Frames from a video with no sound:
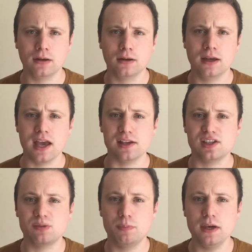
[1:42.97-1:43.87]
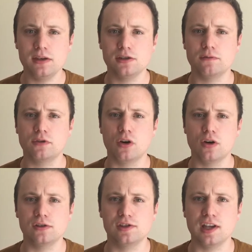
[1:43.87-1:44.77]
It speaks of
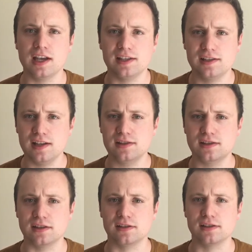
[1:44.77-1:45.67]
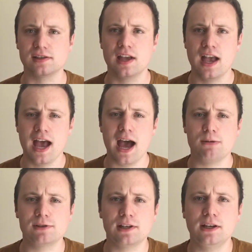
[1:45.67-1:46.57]
God's existence
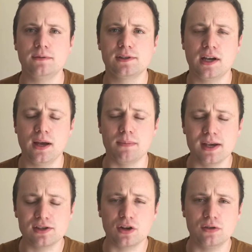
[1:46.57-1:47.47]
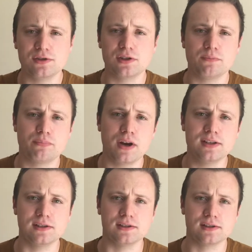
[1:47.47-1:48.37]
outside of time, his constant
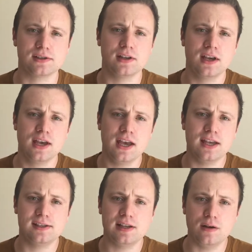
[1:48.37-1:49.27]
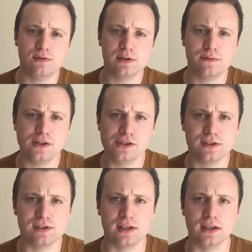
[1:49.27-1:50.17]
presence, his
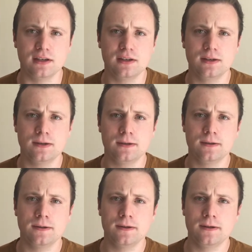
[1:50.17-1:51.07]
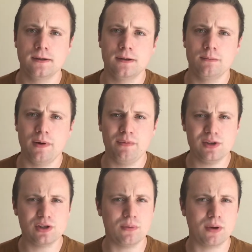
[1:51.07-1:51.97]
self-sufficiency. If we
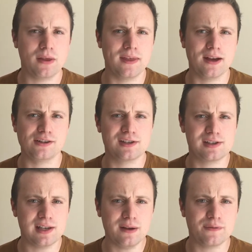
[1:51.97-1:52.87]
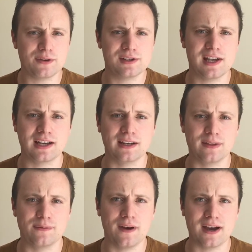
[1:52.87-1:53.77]
stop right there and just think for a second at
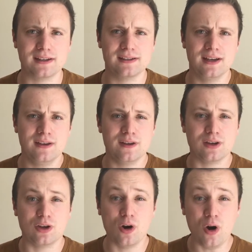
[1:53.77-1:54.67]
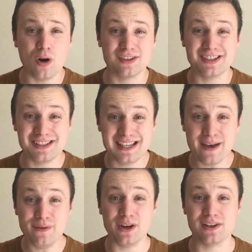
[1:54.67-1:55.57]
the fact that God has
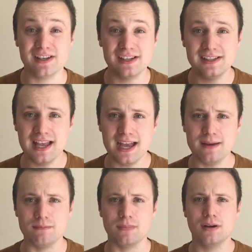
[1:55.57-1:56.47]
given us his name,